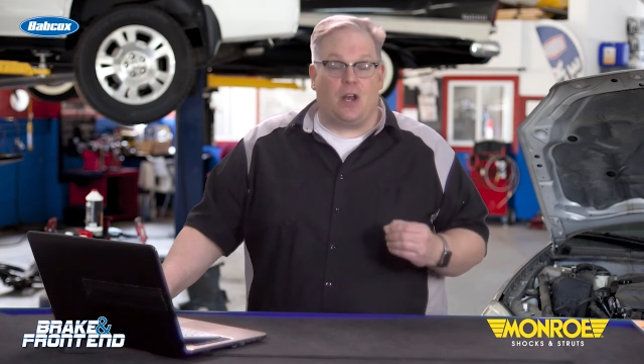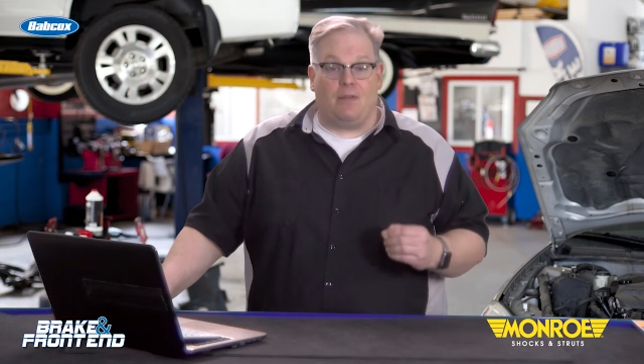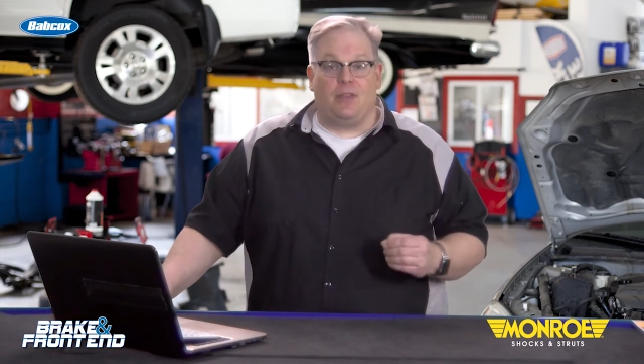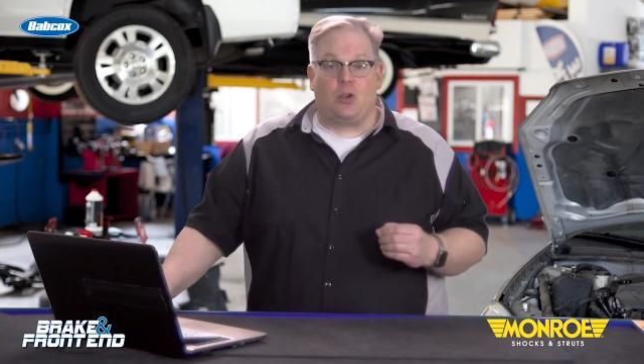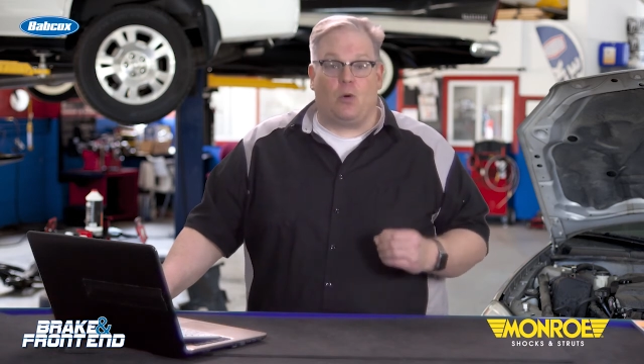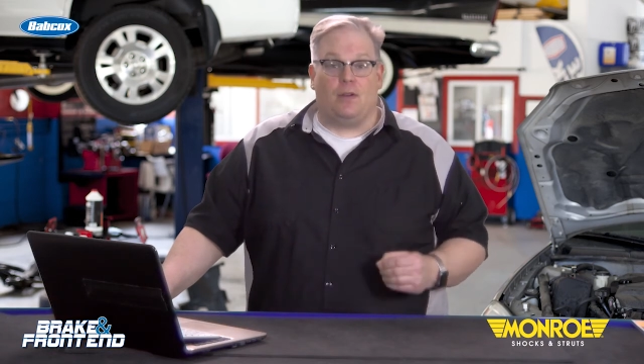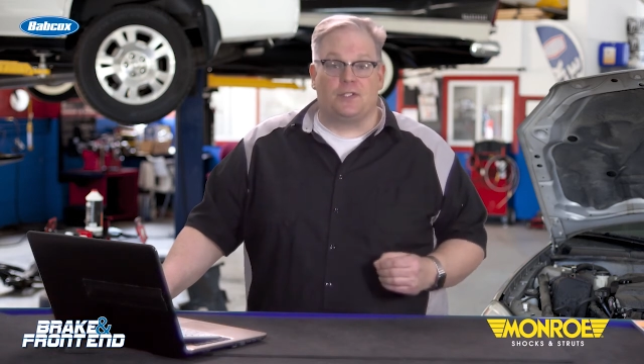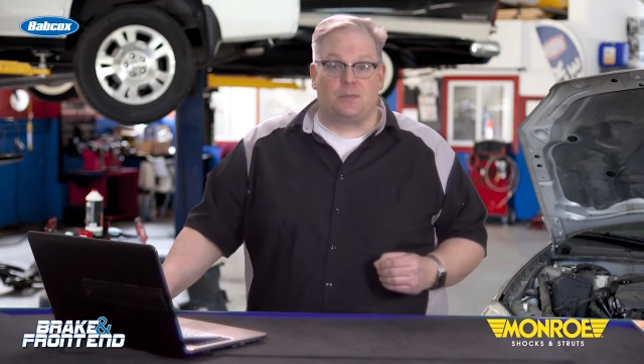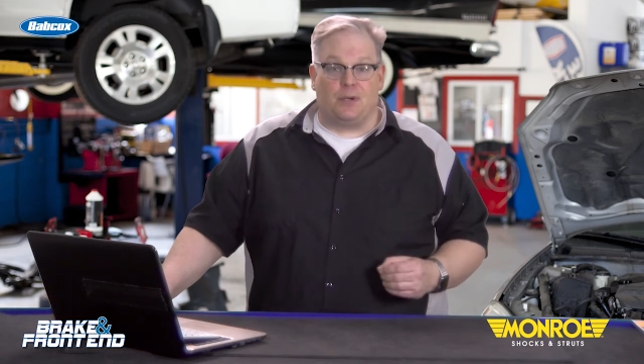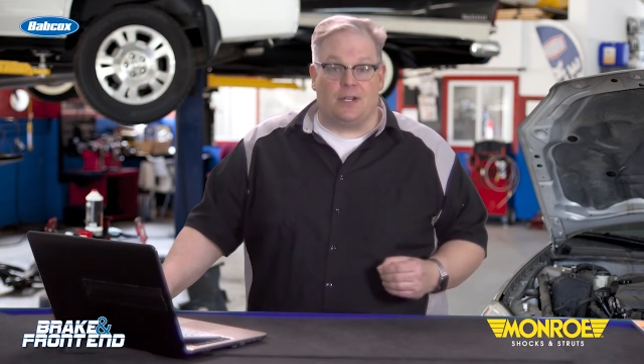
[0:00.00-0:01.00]
of the coil
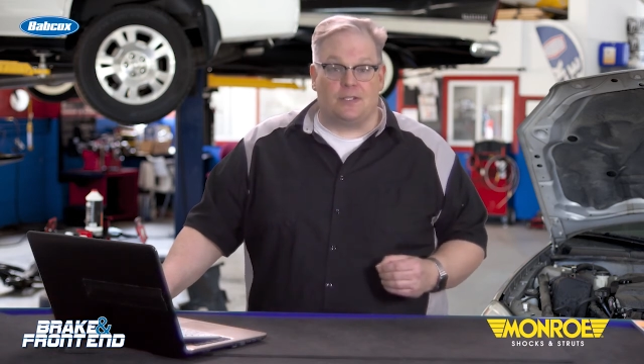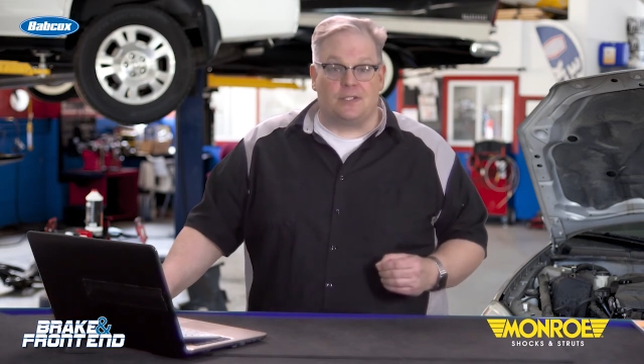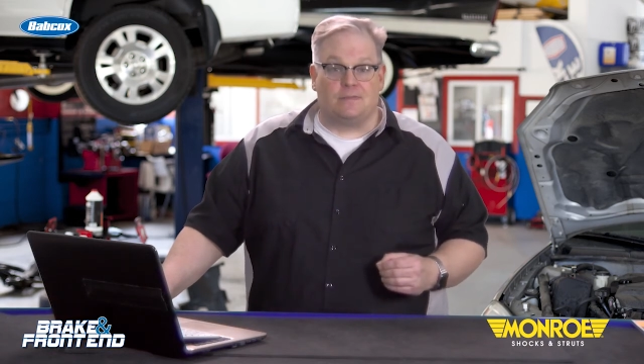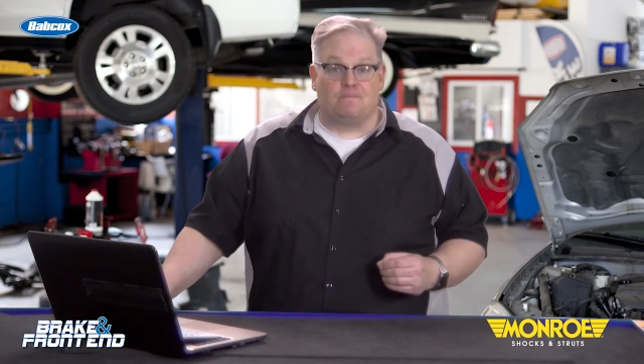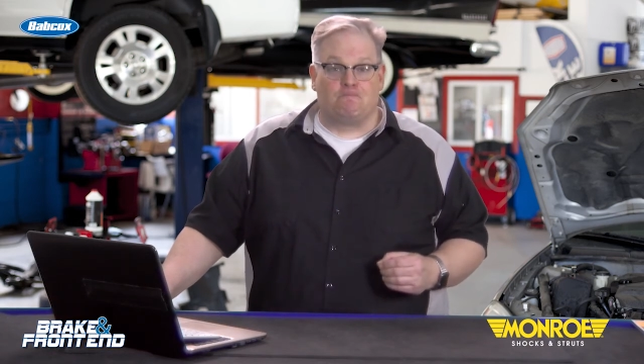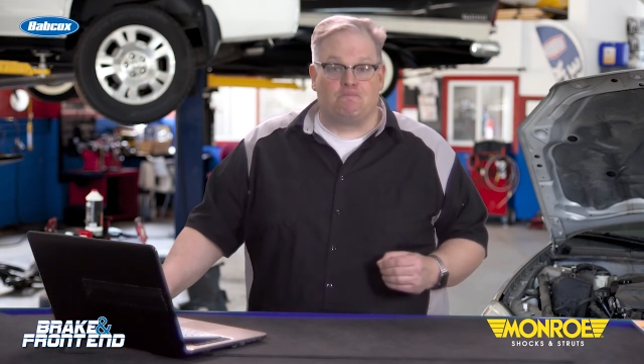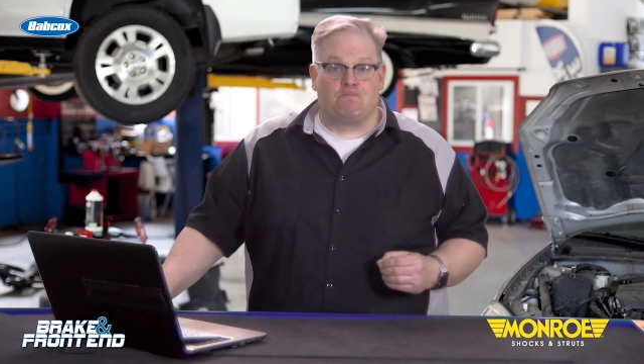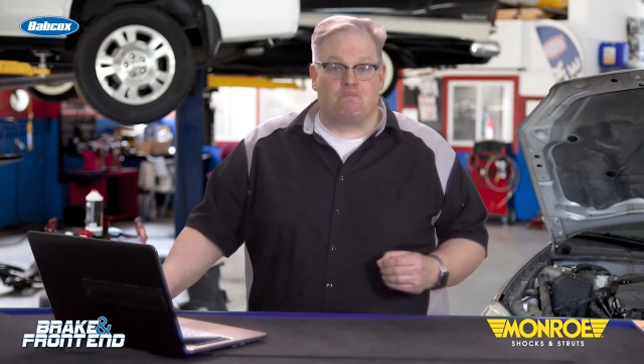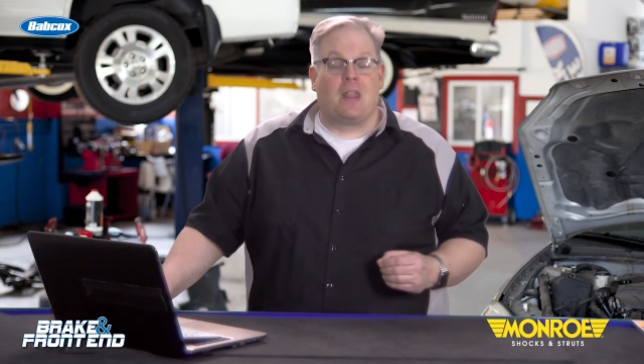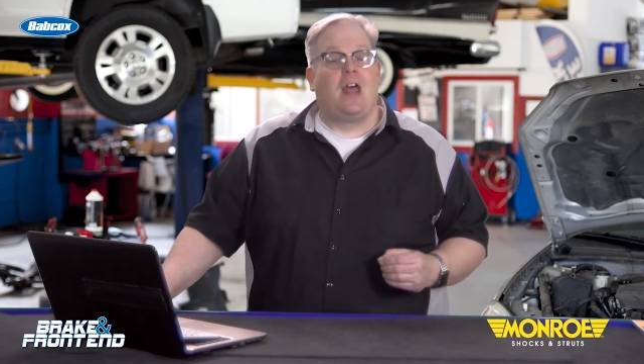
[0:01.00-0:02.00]
springs.
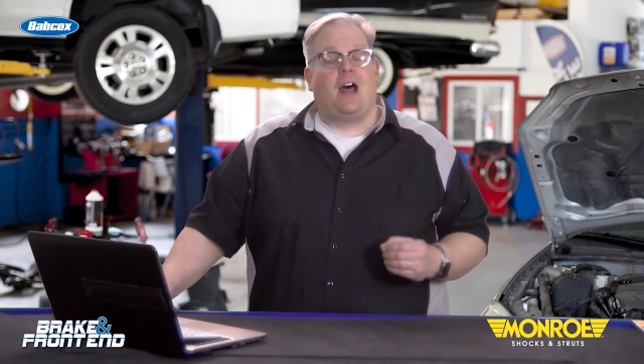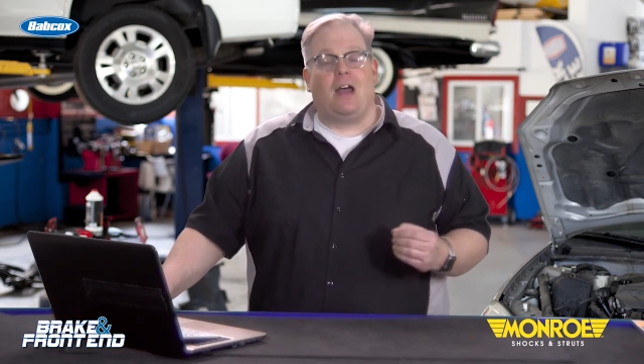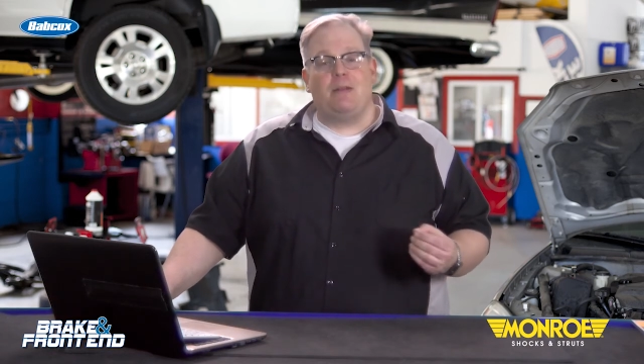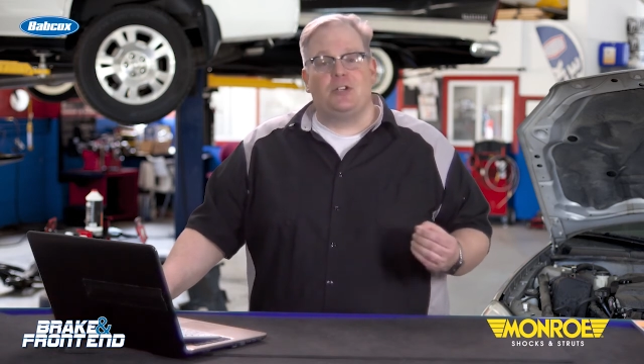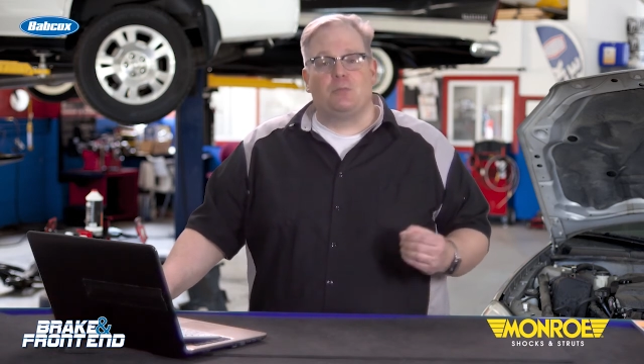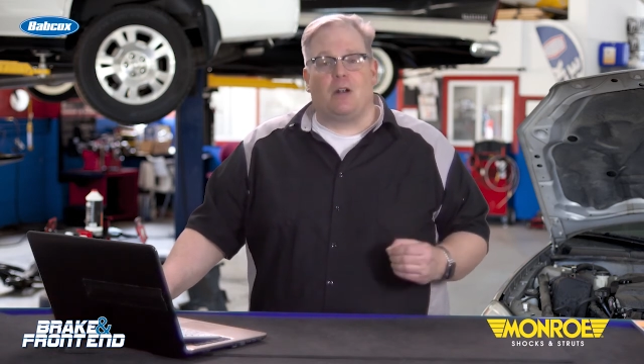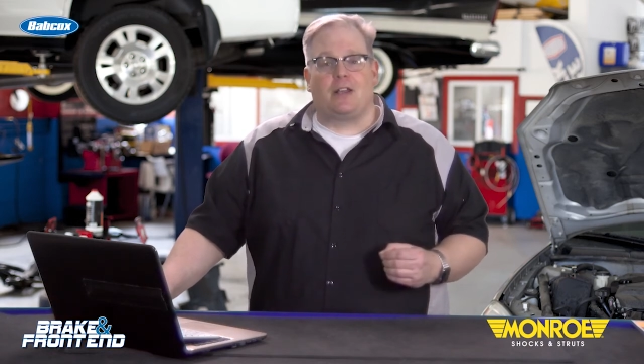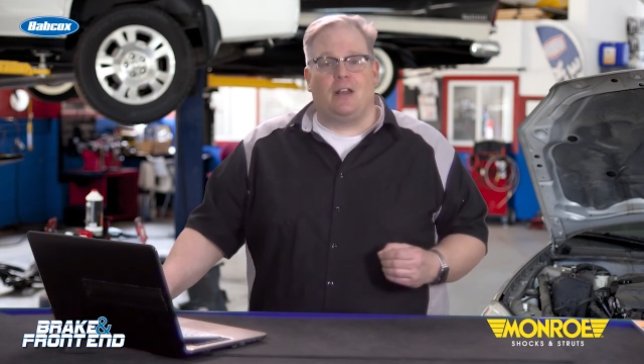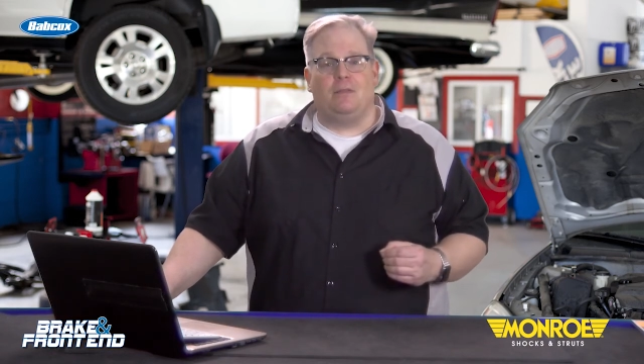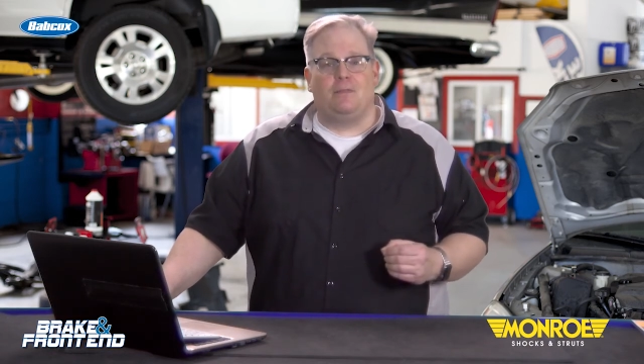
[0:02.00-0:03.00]
I'm Andrew
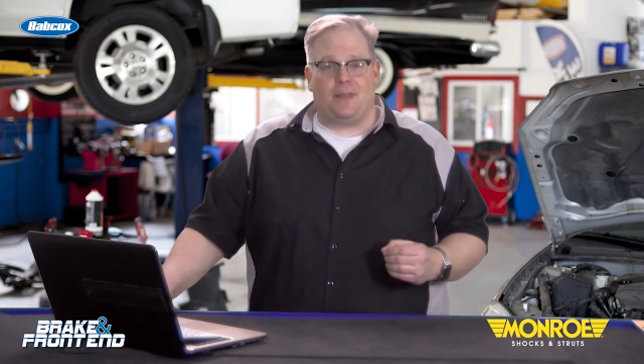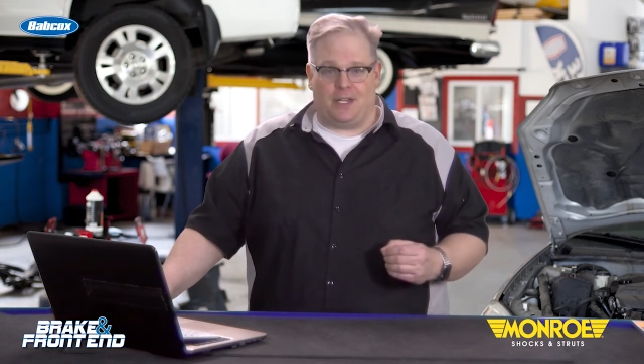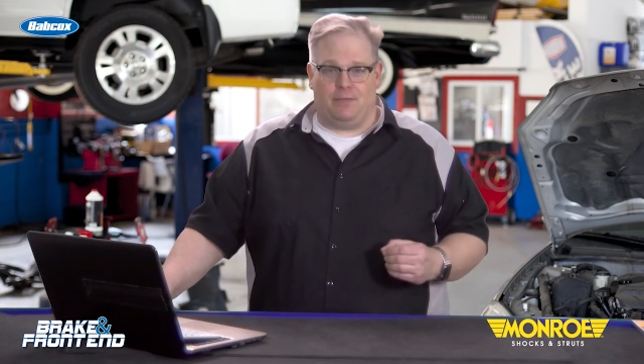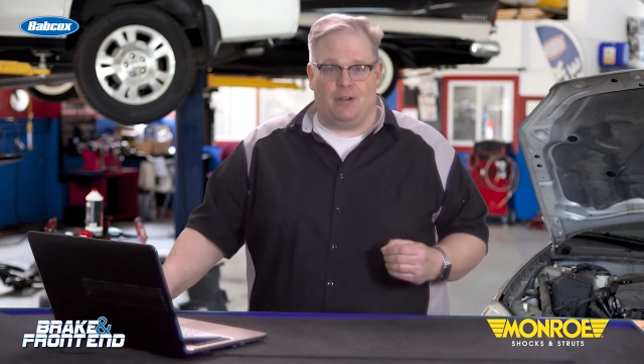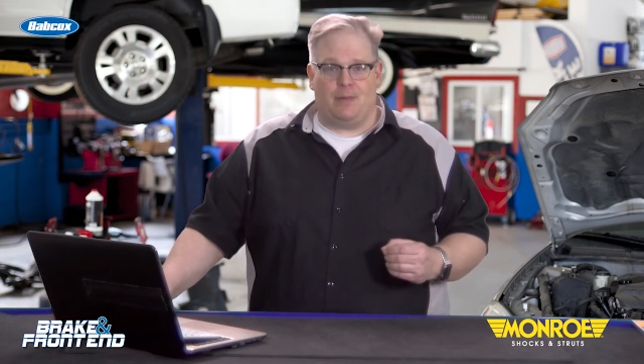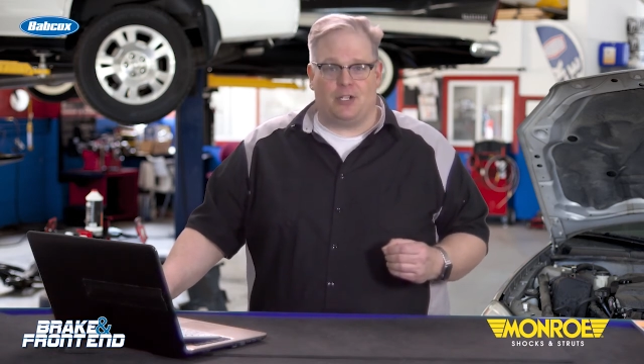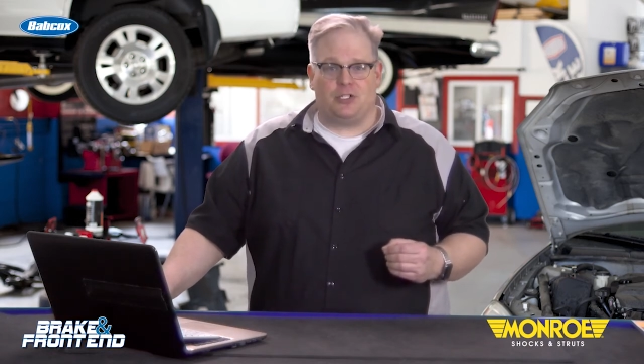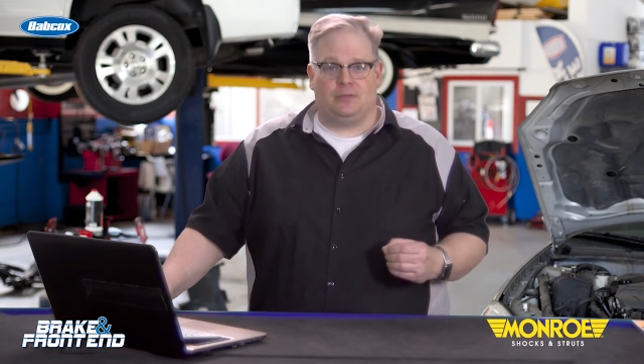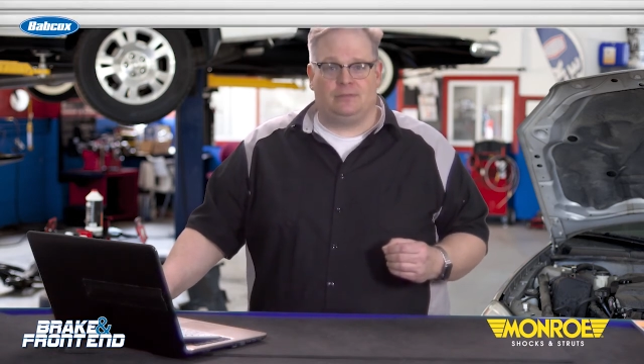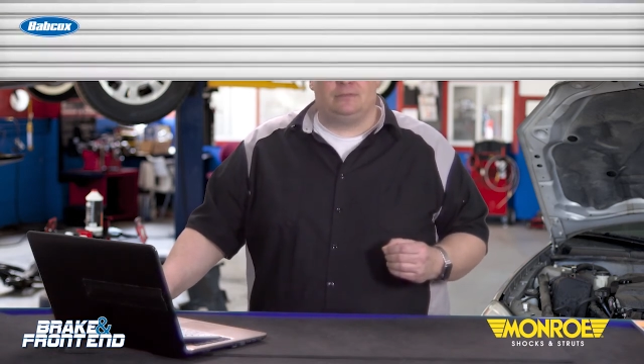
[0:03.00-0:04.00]
Markel. Thank you very much.